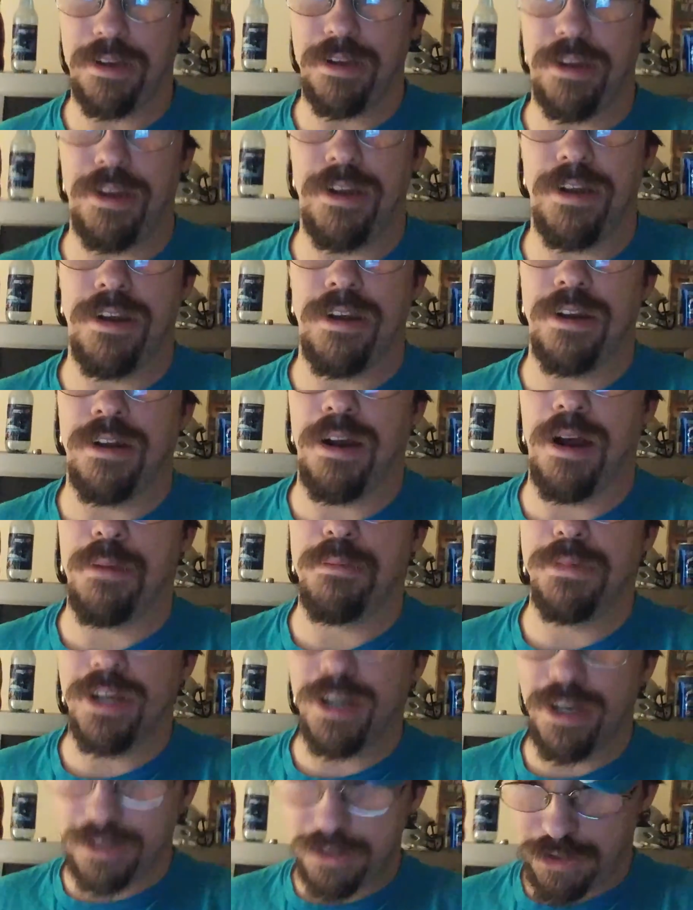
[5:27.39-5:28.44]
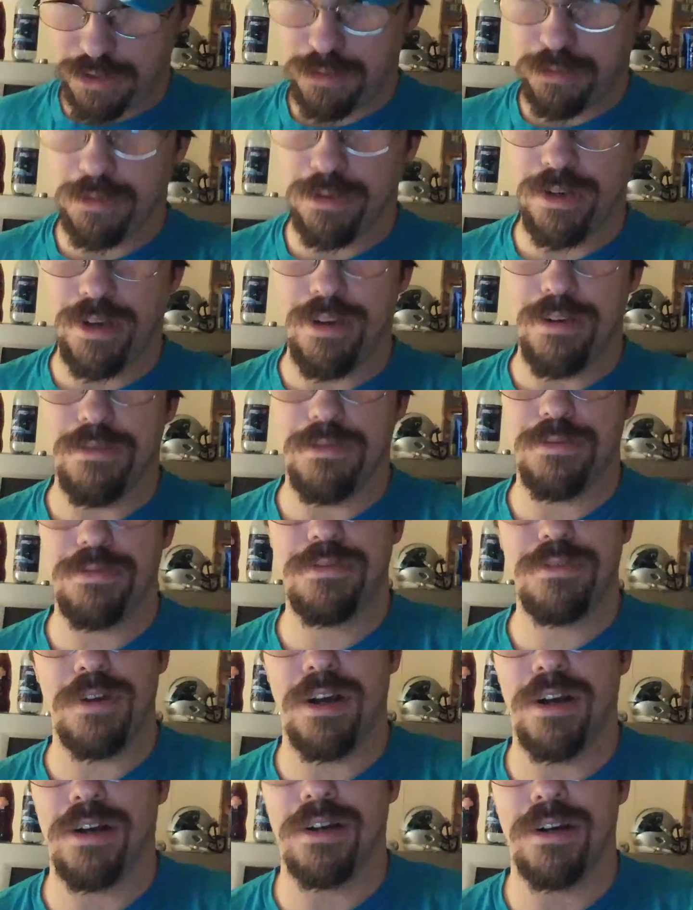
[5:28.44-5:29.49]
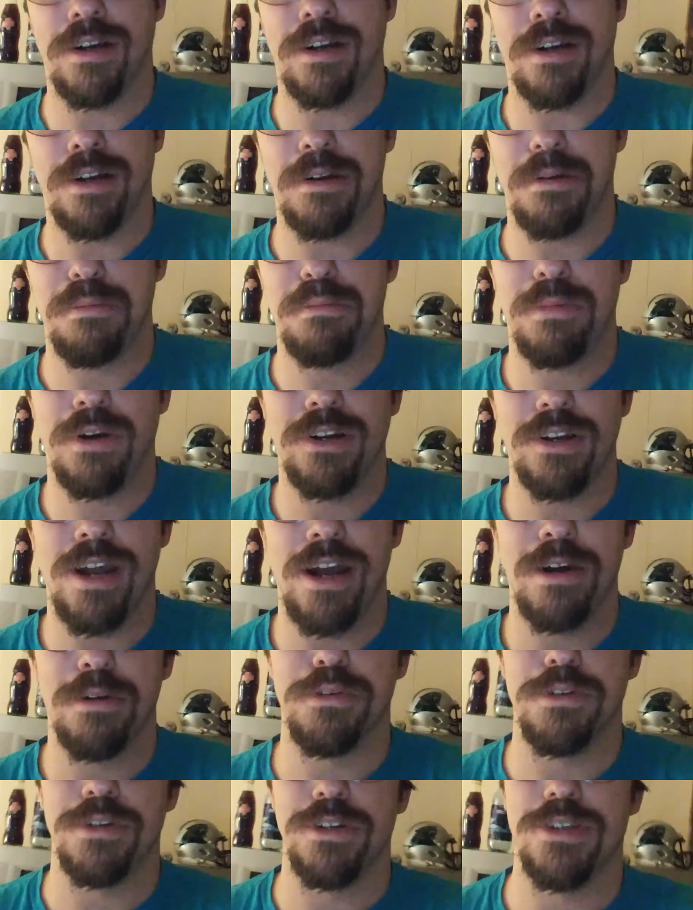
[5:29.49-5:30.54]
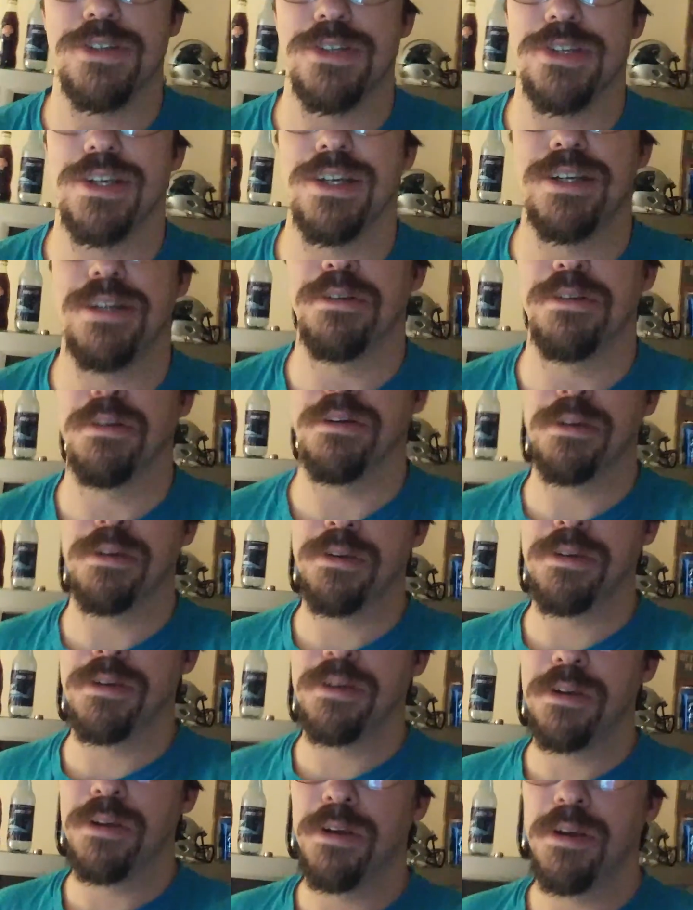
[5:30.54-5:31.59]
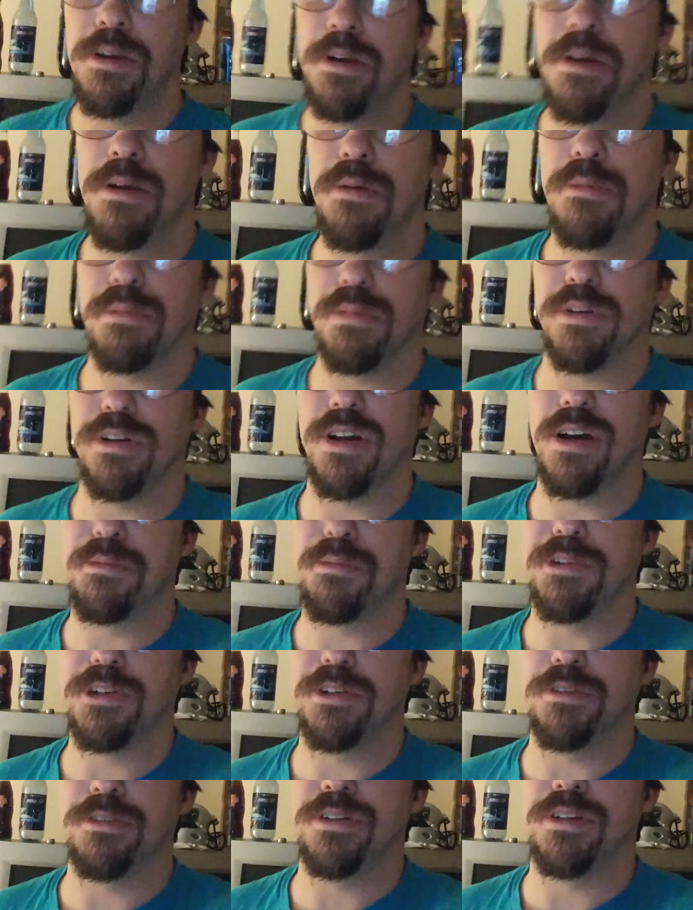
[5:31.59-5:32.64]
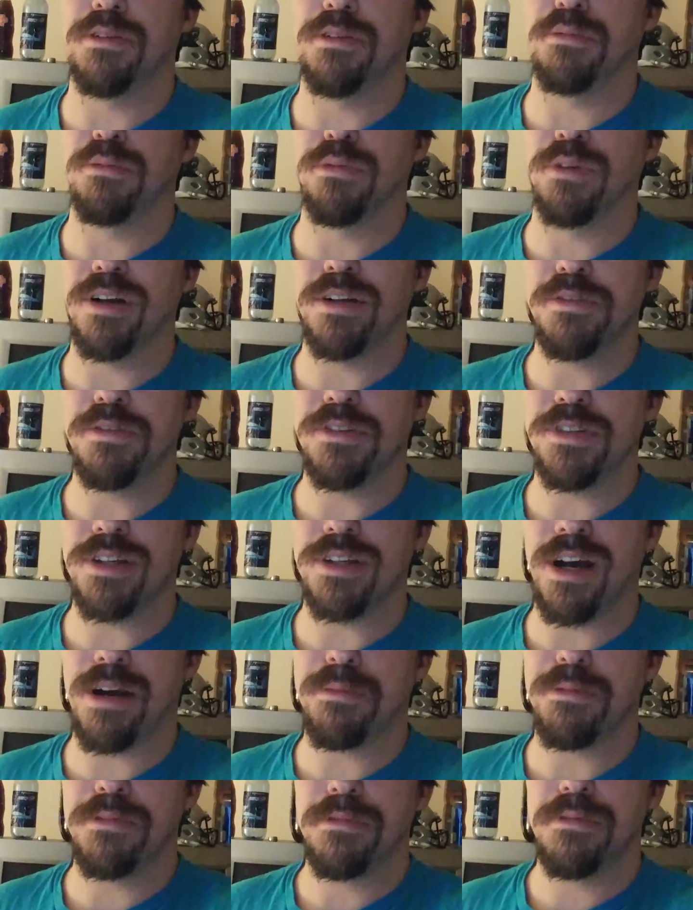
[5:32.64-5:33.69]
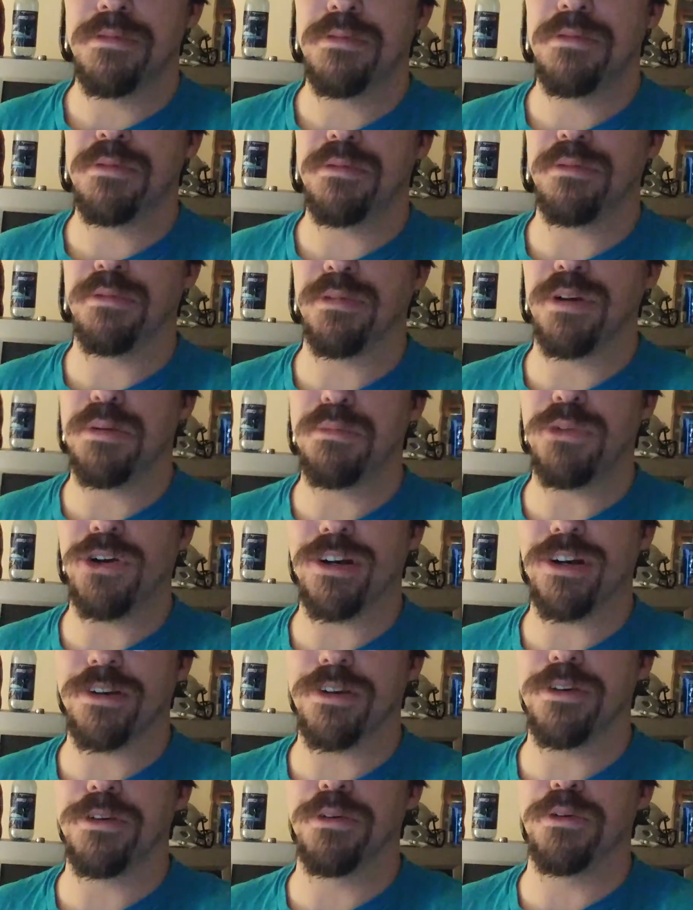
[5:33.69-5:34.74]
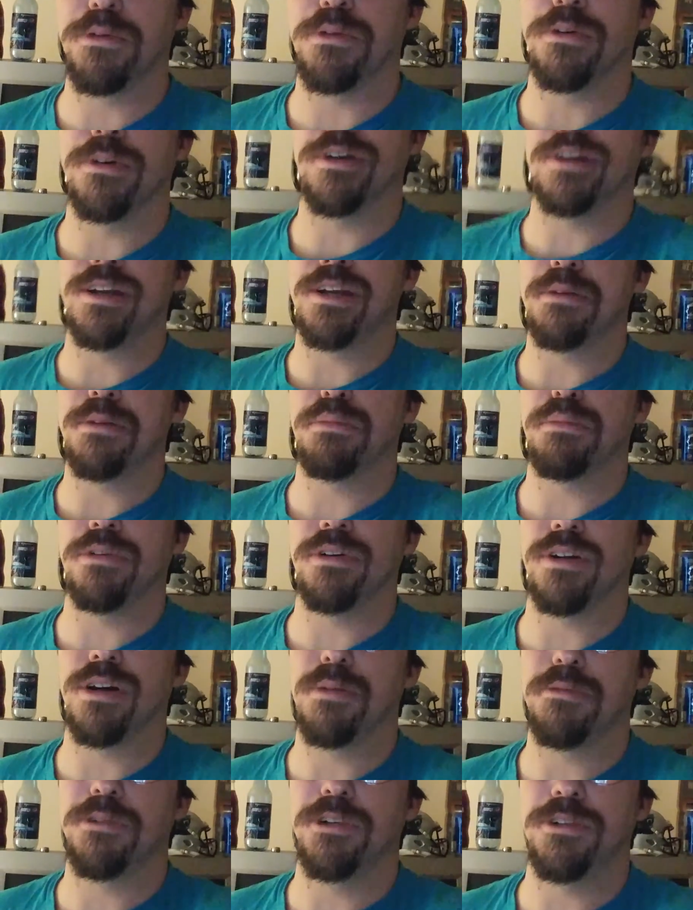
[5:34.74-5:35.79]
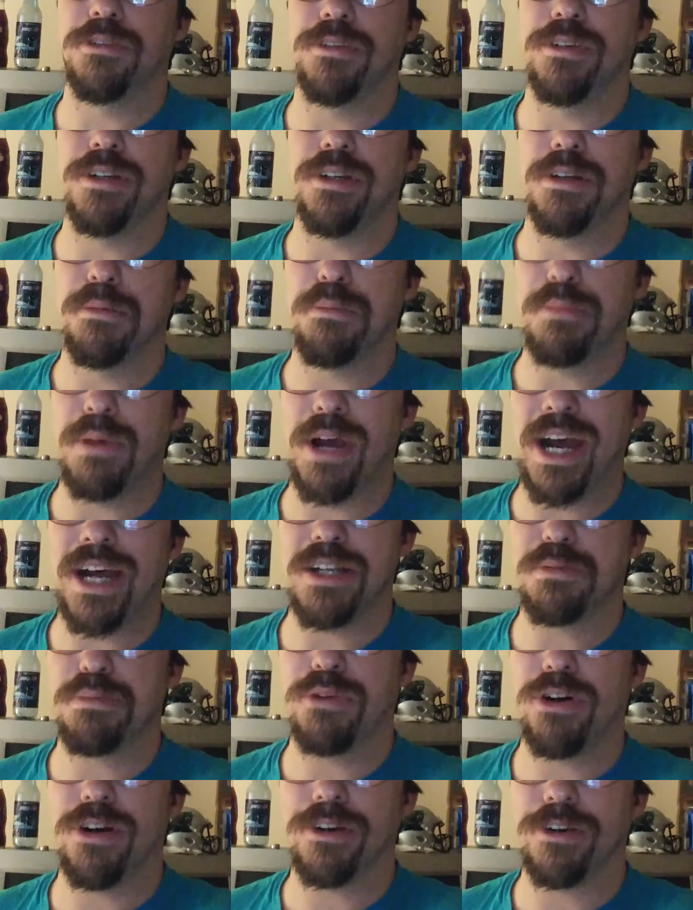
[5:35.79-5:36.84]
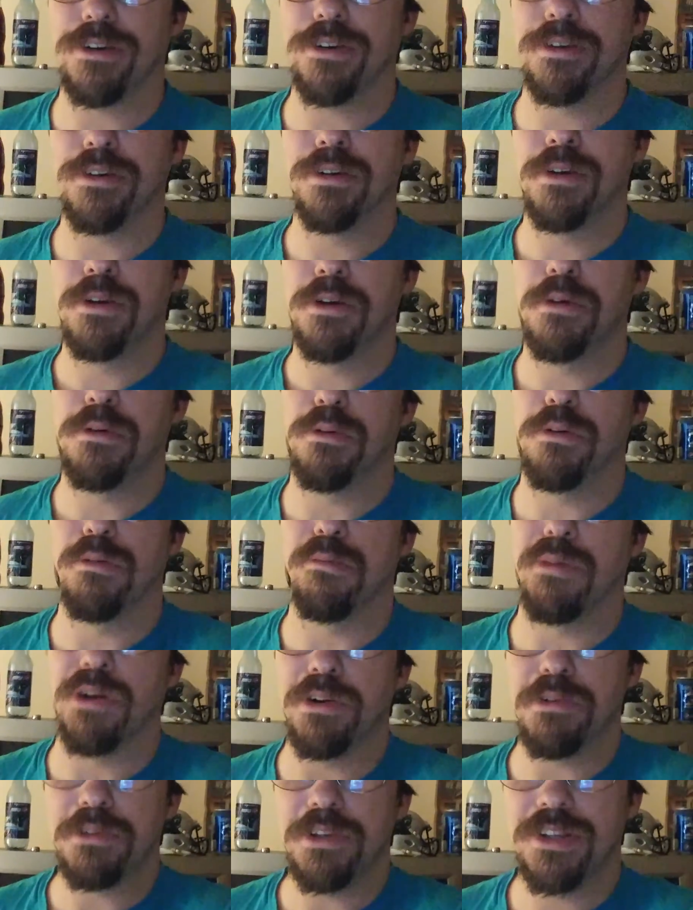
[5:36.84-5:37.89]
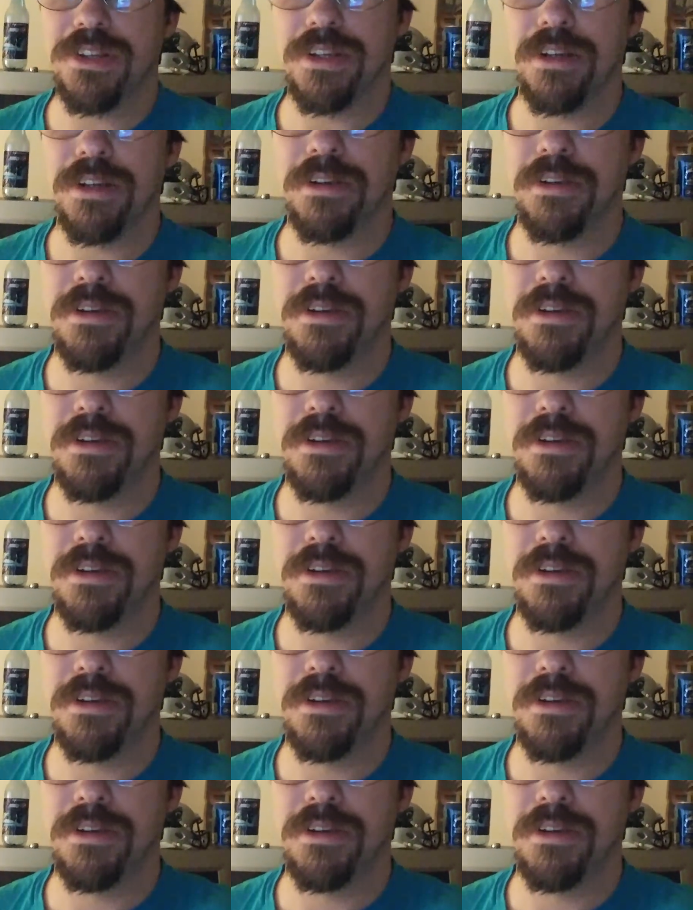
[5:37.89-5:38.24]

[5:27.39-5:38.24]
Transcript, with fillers: And I'm not sure if uh, Bug Howard is a predominantly run stop run blocker or a predominantly pass blocker or both.